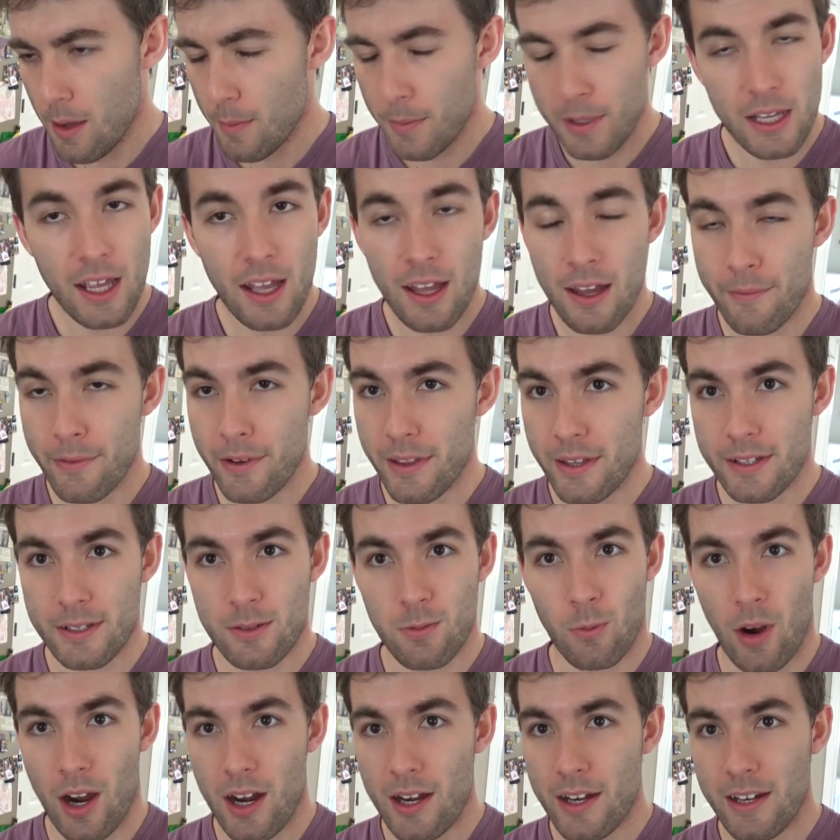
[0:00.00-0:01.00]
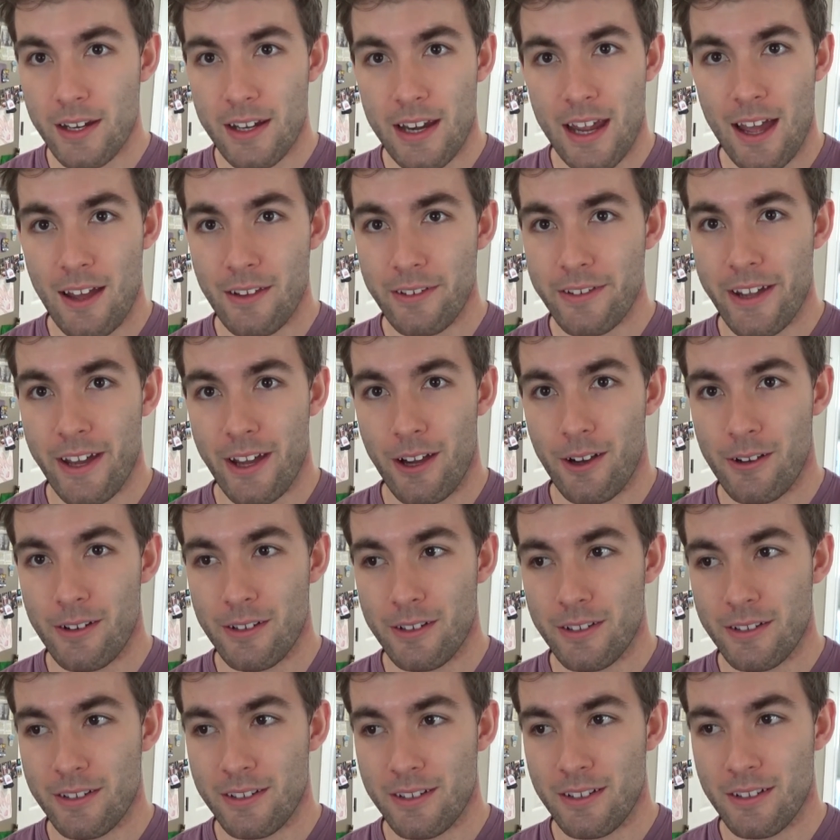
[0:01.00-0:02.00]
yeah, everything's winding down now.
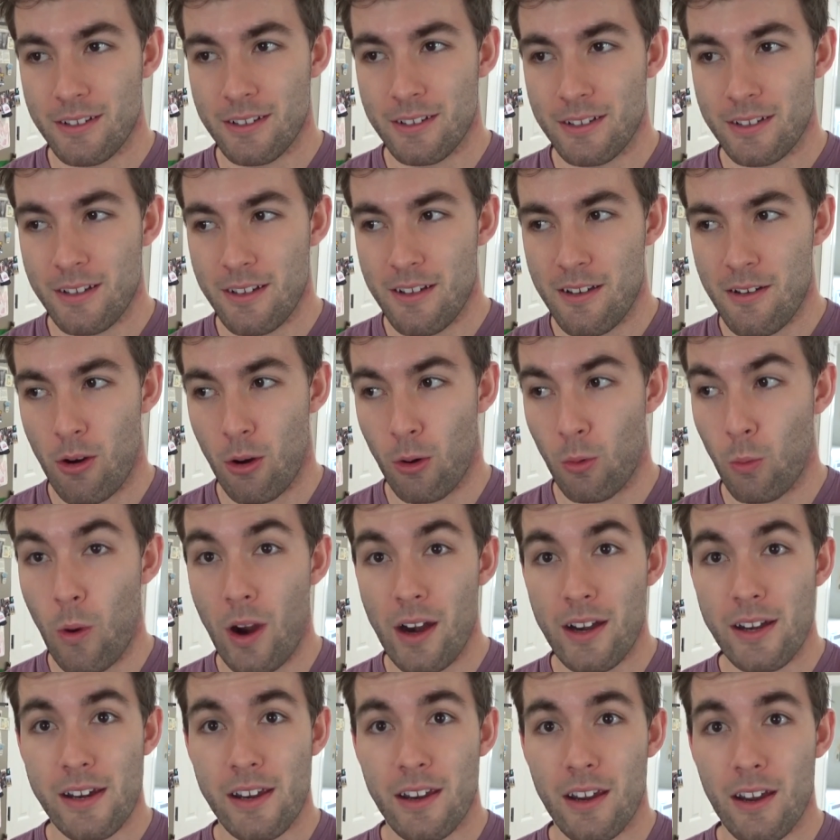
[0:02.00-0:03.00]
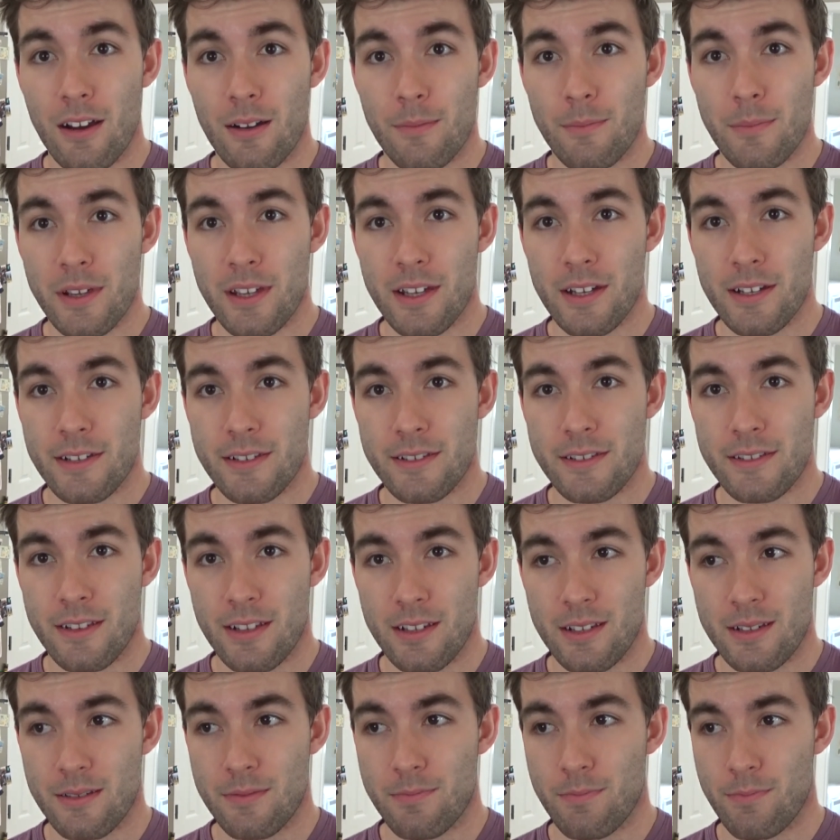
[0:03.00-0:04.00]
Or winding up, because
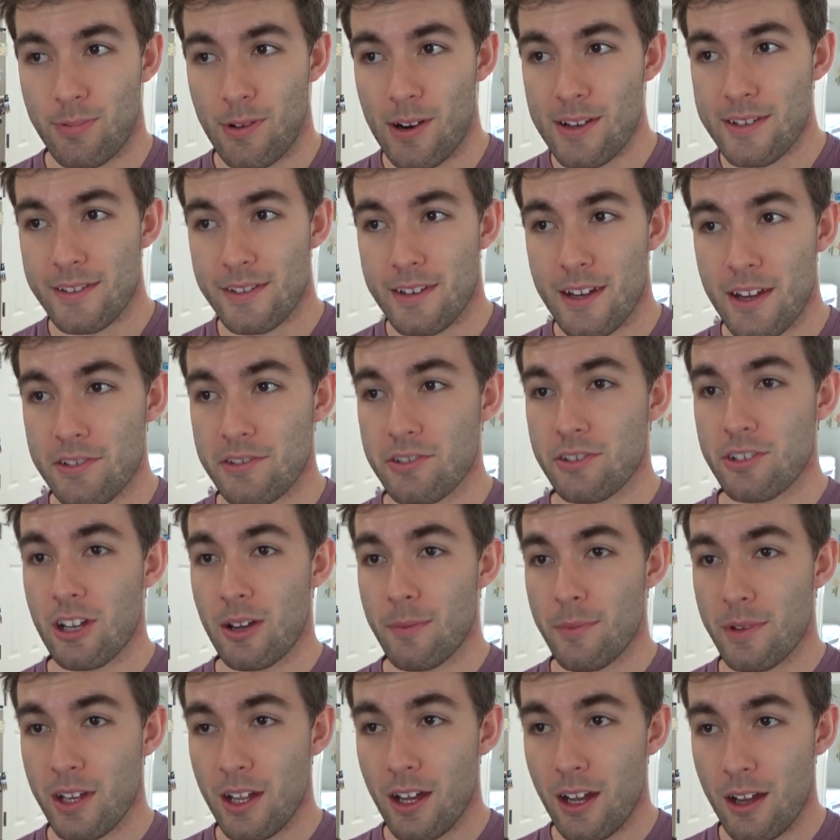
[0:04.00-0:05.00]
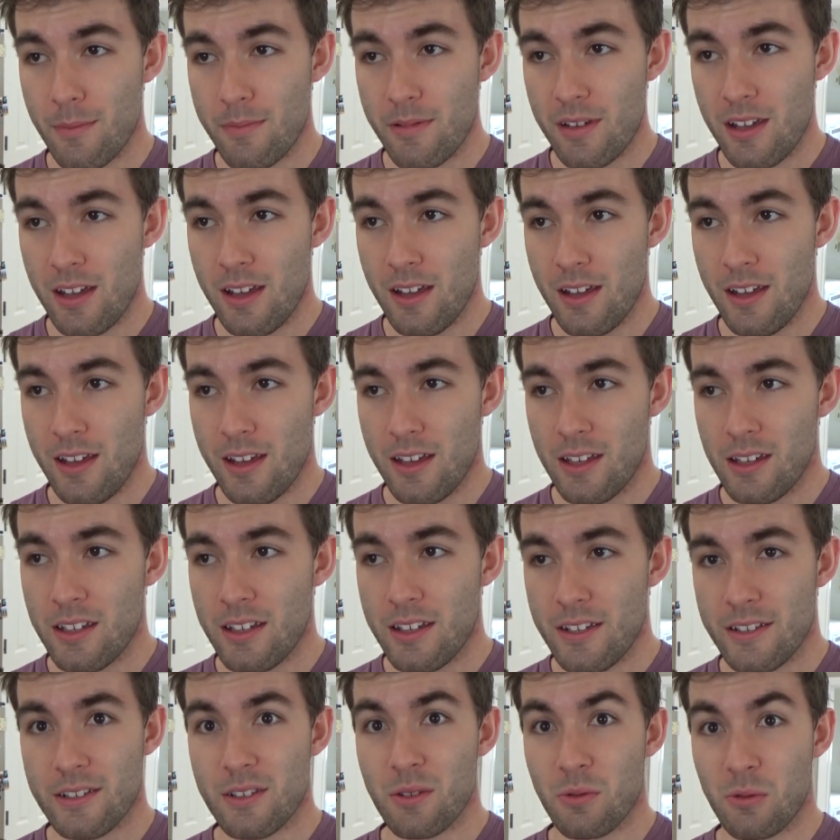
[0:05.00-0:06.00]
this presentation coming up
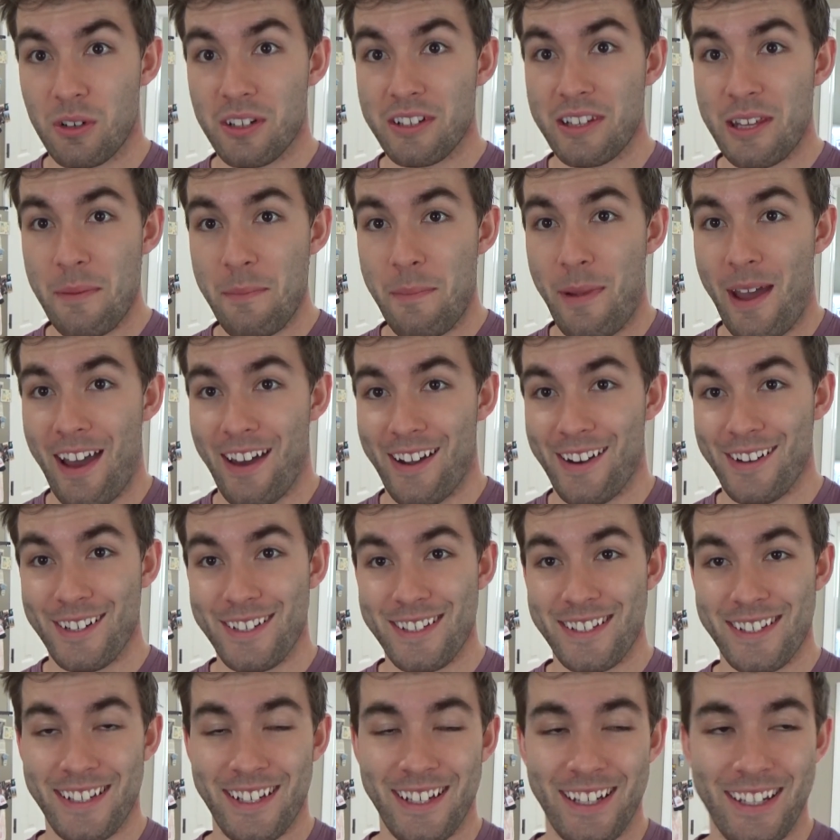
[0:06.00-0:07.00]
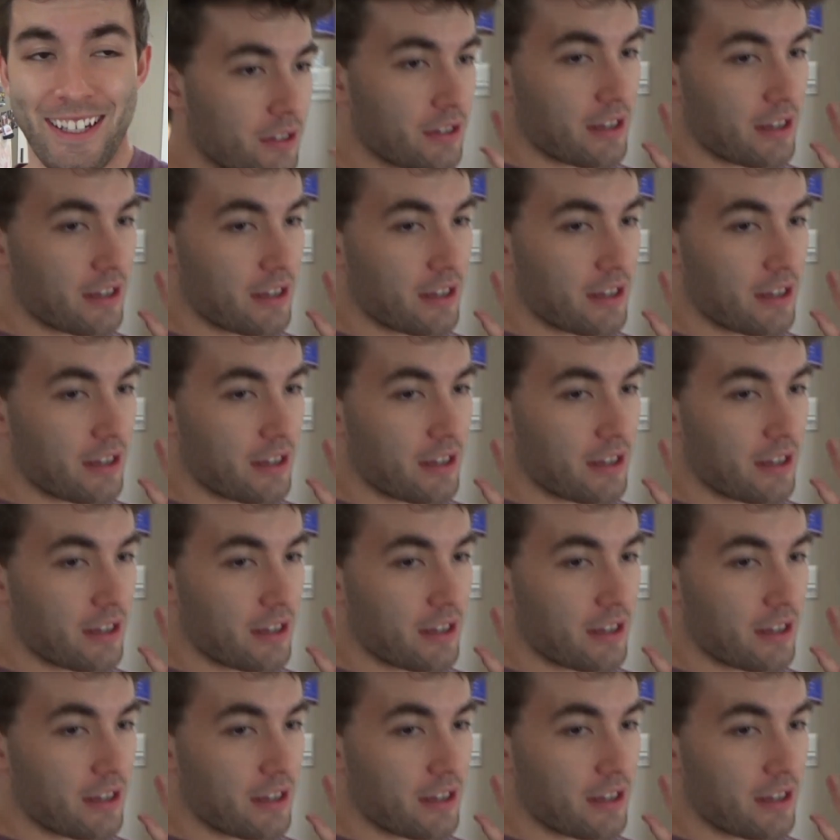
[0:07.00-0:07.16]
is the one that matters.